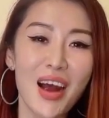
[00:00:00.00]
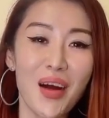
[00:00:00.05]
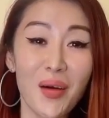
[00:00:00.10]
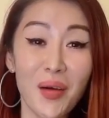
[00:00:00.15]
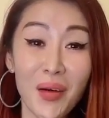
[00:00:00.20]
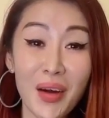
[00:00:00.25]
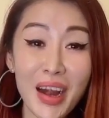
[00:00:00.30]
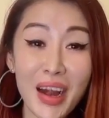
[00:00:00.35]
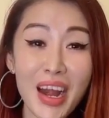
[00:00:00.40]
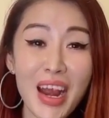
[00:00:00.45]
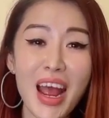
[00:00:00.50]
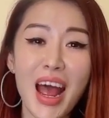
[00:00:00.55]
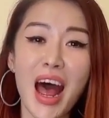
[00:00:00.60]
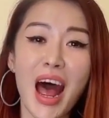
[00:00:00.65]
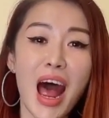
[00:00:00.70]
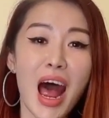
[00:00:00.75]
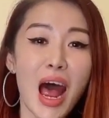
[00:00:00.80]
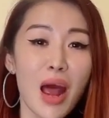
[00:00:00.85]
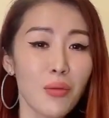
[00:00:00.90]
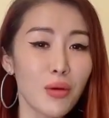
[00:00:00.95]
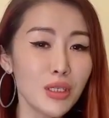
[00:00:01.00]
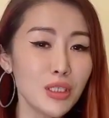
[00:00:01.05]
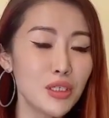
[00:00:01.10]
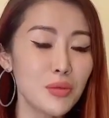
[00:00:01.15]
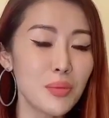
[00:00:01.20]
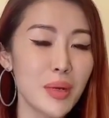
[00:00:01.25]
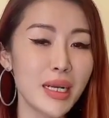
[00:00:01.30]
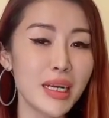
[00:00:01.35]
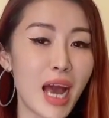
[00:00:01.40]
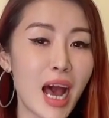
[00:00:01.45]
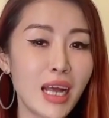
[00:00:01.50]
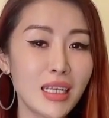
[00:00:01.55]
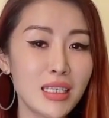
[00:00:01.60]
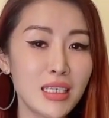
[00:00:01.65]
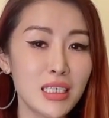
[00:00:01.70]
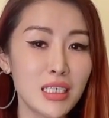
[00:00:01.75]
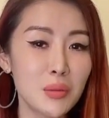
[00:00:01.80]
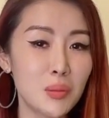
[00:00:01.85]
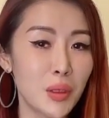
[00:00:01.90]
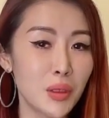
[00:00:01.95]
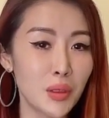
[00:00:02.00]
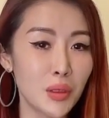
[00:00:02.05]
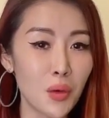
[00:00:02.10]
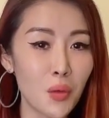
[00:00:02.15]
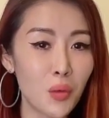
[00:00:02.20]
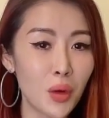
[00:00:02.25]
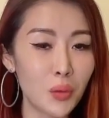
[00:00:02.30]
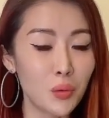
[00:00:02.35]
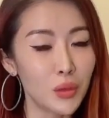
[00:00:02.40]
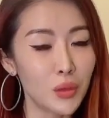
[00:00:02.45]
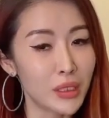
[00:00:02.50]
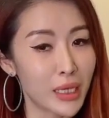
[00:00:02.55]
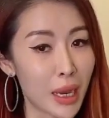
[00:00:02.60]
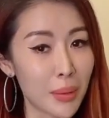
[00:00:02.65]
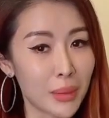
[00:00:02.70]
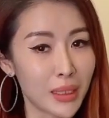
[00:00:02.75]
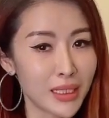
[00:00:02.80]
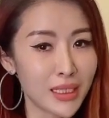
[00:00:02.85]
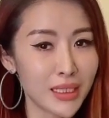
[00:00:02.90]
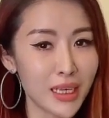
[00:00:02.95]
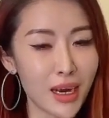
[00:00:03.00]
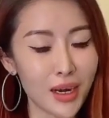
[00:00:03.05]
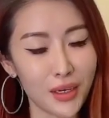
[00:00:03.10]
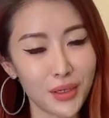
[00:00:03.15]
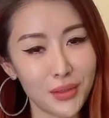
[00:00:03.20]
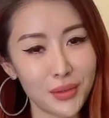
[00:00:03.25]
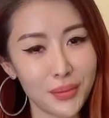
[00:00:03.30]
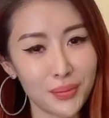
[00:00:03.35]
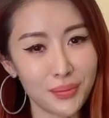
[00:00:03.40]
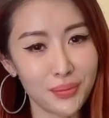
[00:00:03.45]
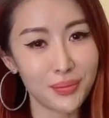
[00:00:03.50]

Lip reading: Or, I want to be an artist but no one will get my style.